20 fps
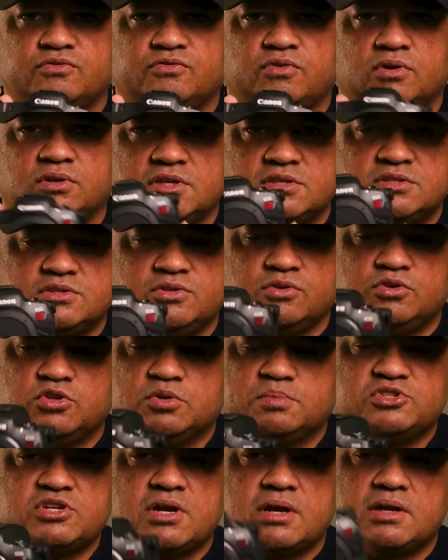for this
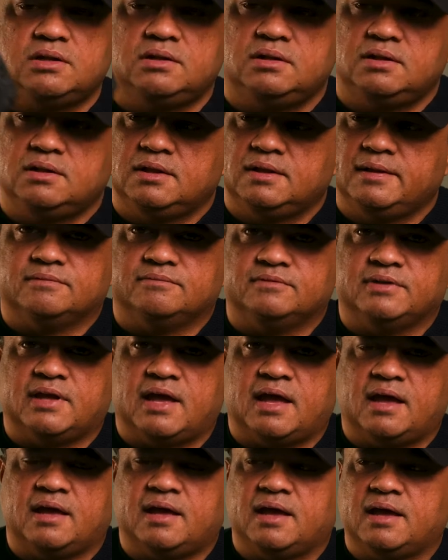YouTube channel. I
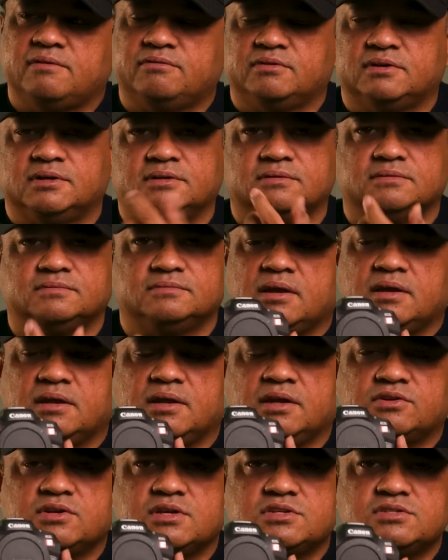have a
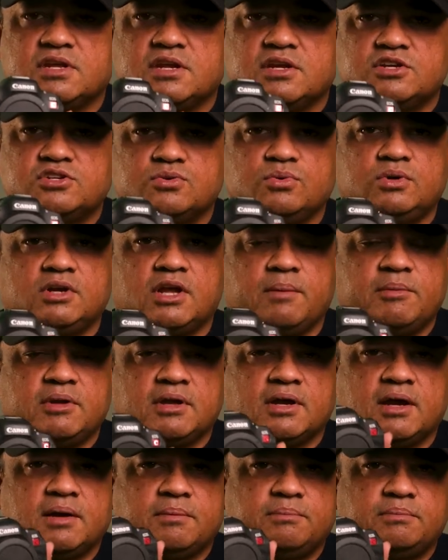interesting shoot
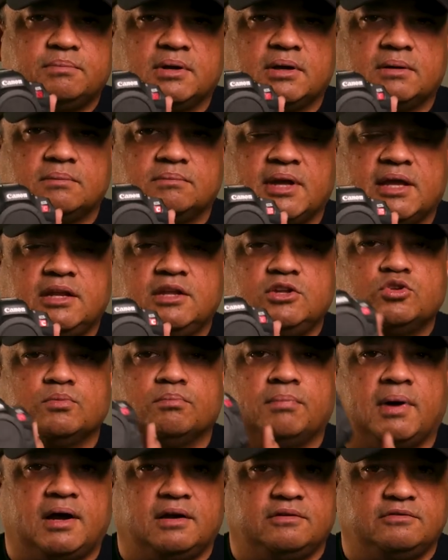coming up, heading to
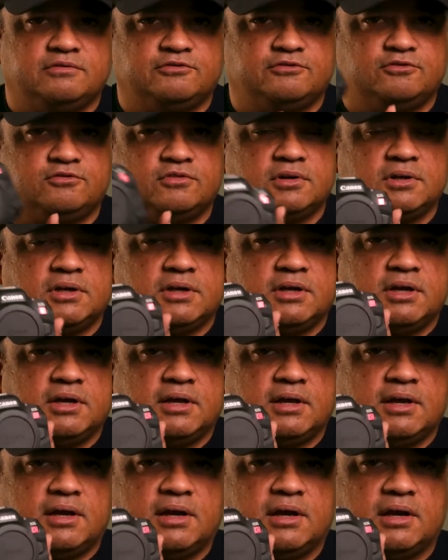Banff
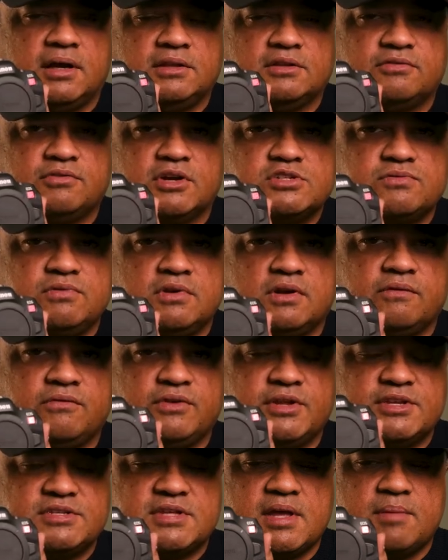in the first week of
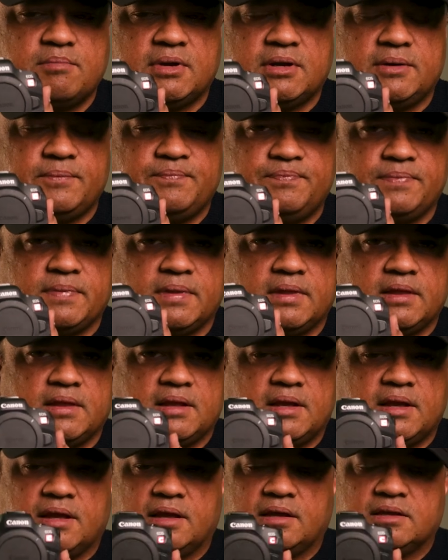December.
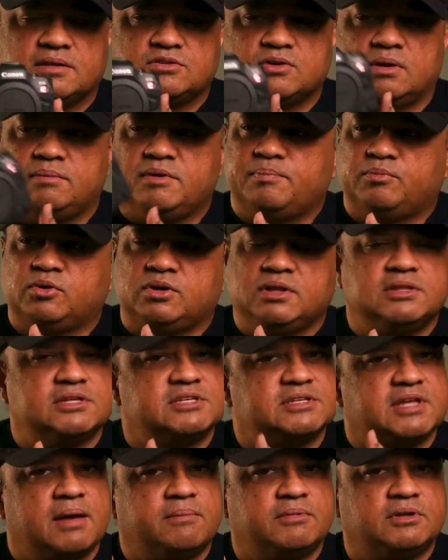So I'll be putting
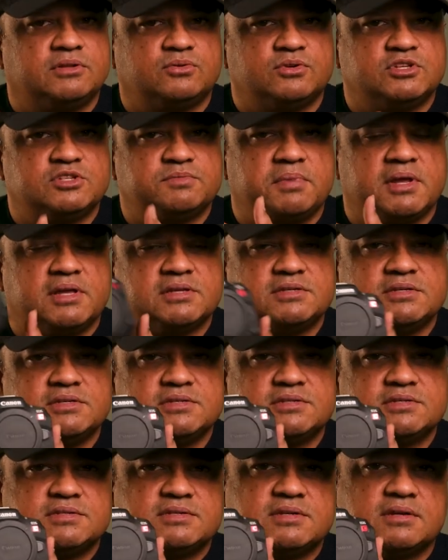this camera through its
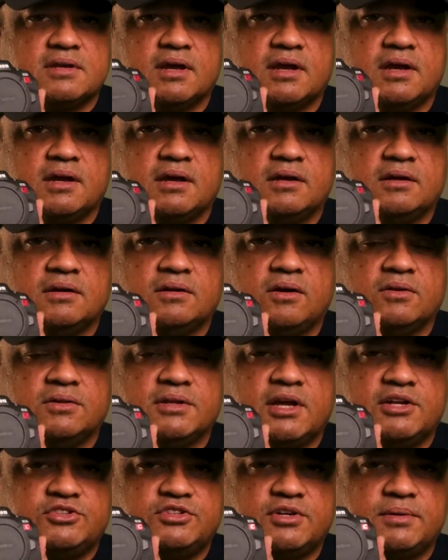paces on
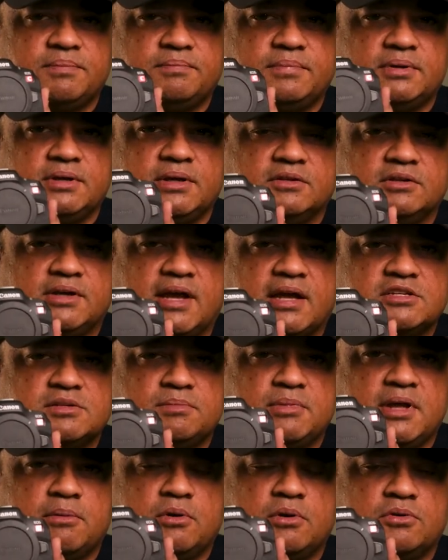that trip. You guys will
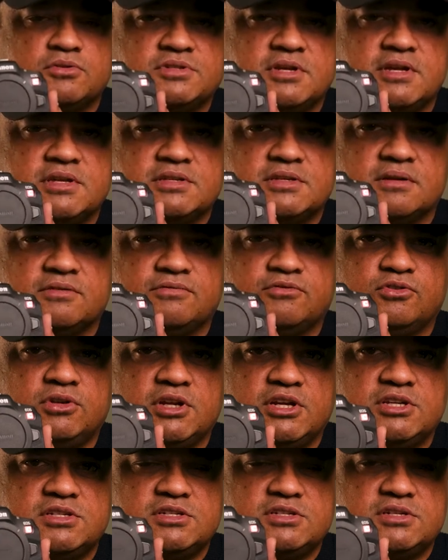be able to see some
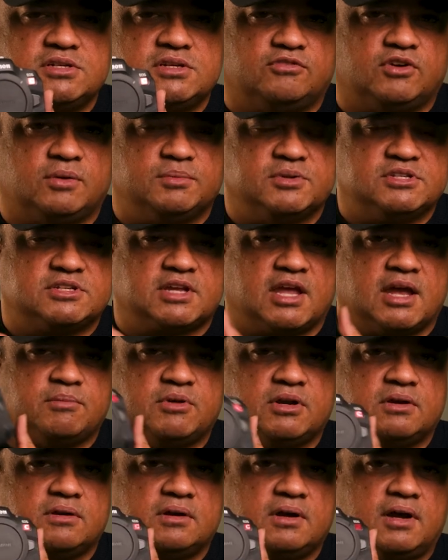footage from this
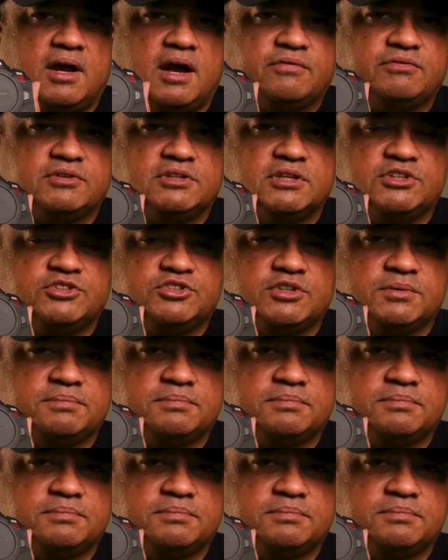camera after the trip.